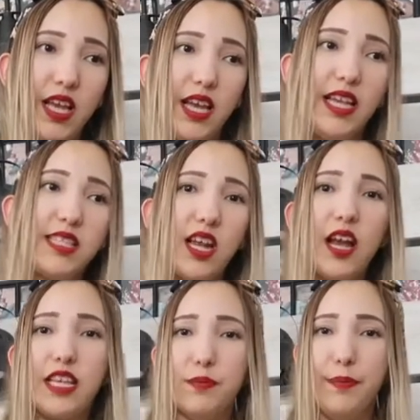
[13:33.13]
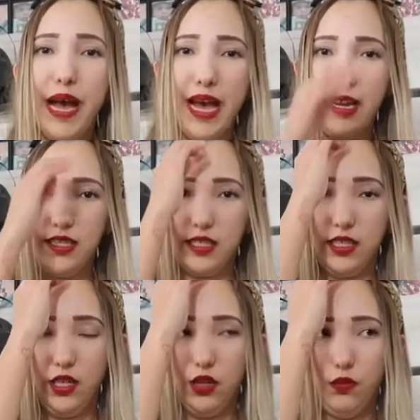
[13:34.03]
it's not as bad as,
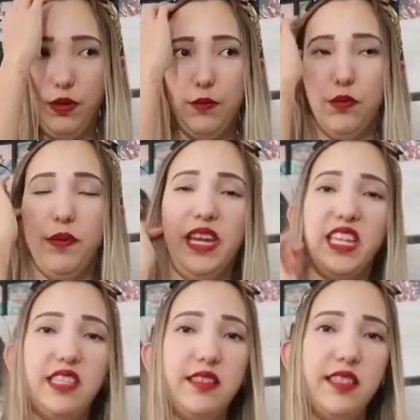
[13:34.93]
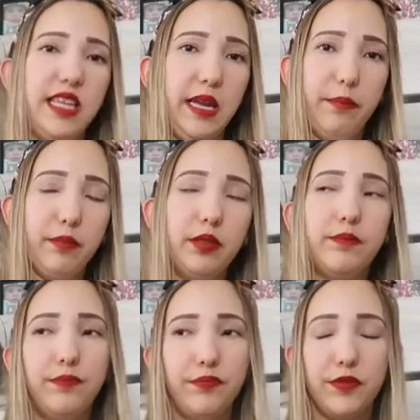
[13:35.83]
you know, people make it seem.
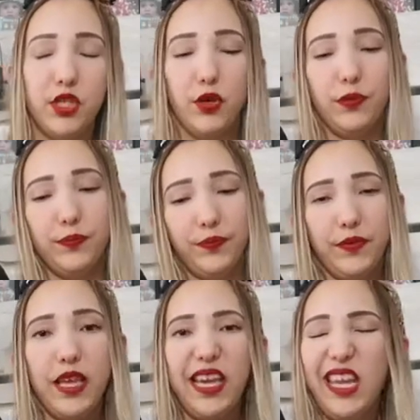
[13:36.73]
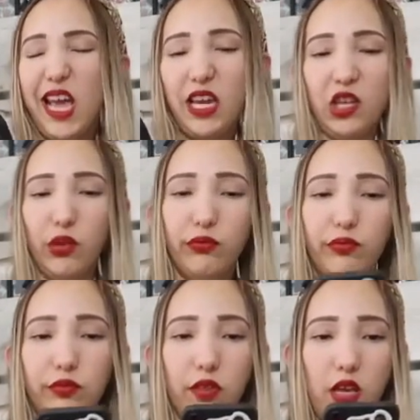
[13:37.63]
So yeah, I'd go.
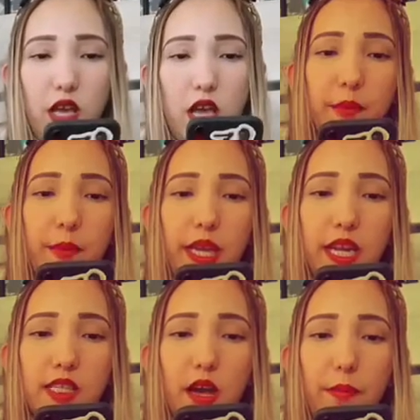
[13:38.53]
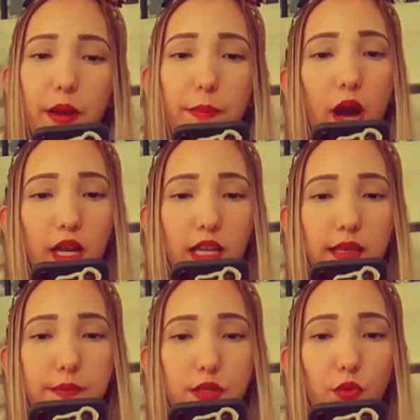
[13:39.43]
In a zombie
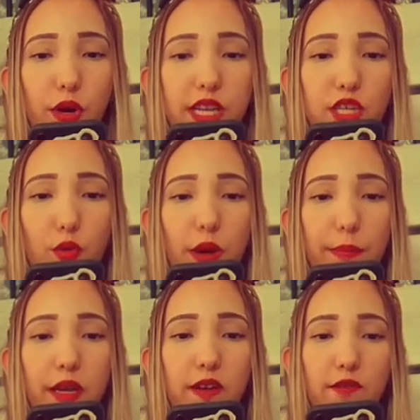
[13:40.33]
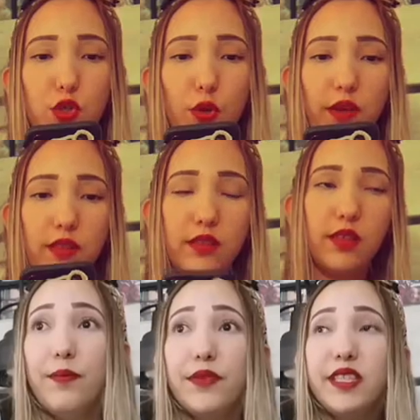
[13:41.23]
apocalypse, what is your weapon of choice?
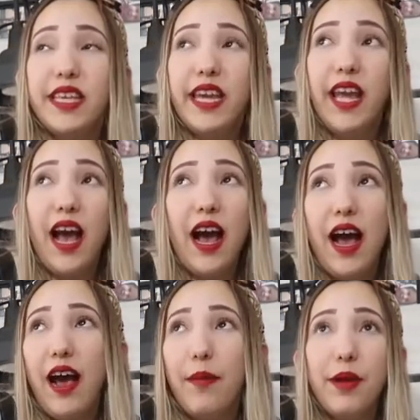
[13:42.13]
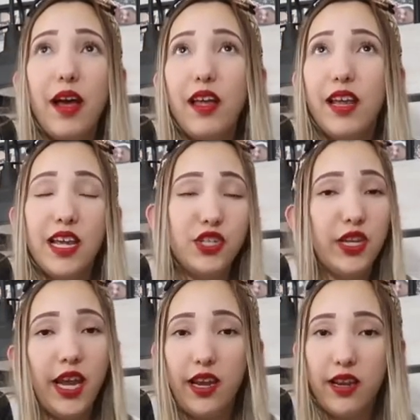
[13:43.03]
See, I'm not
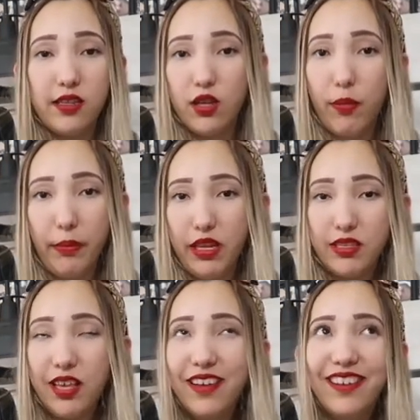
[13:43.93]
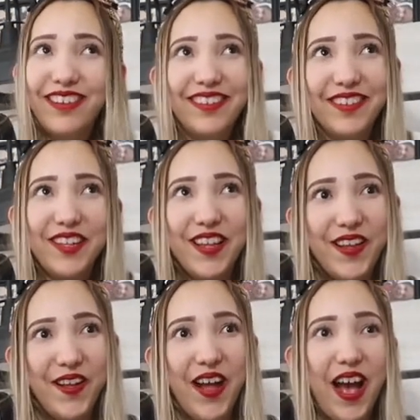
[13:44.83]
educated in zombies.
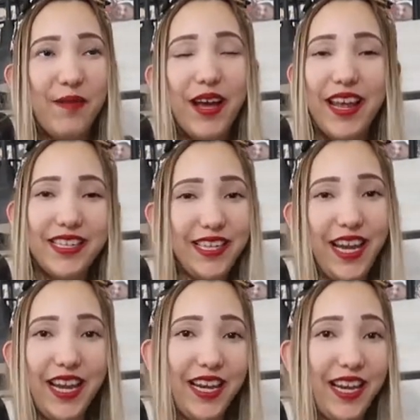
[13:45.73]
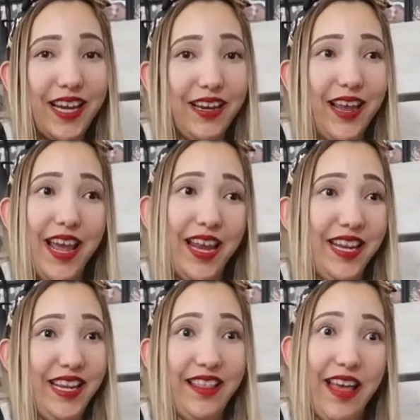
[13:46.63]
I'm not educated in
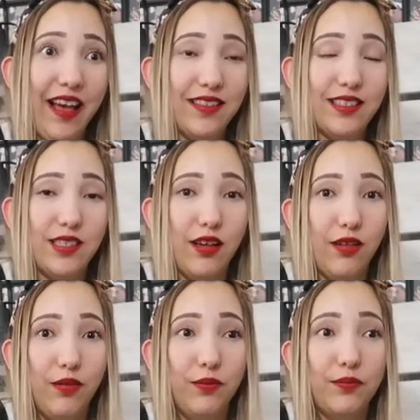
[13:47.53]
any of that. So